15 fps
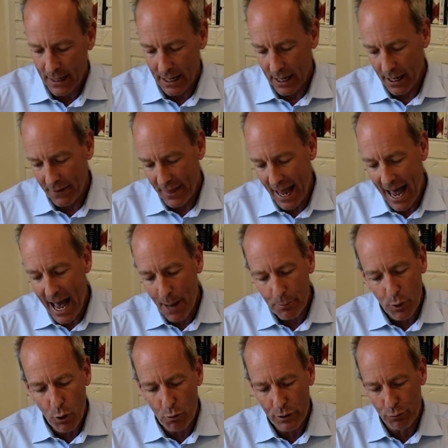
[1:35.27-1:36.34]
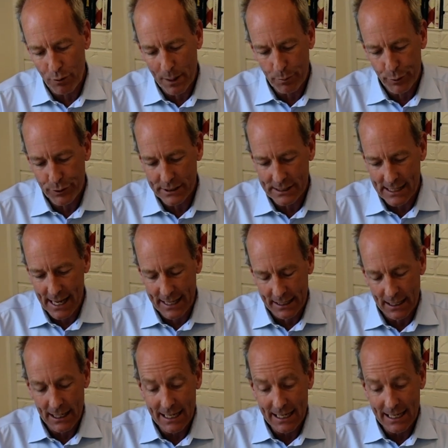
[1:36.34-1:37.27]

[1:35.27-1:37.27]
The apple would represent